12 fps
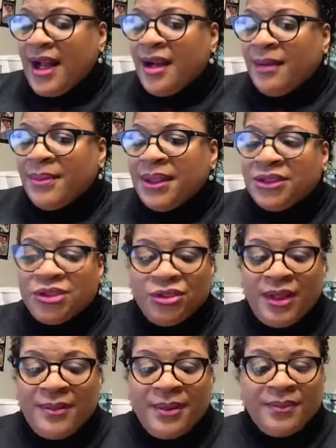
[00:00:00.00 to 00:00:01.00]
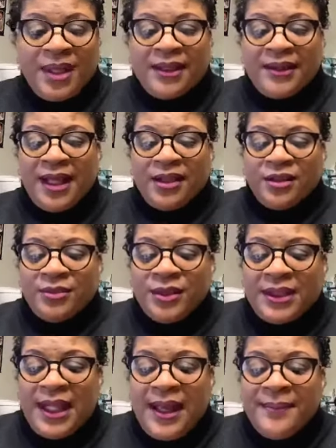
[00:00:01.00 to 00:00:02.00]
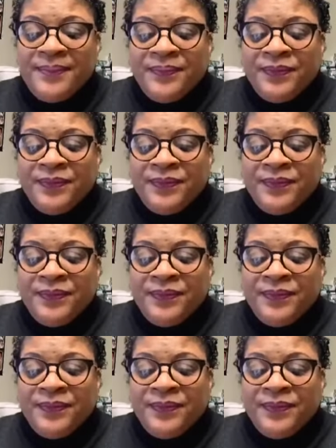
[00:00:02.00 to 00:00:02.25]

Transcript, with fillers: Um, Instagram, I'm not that good with that.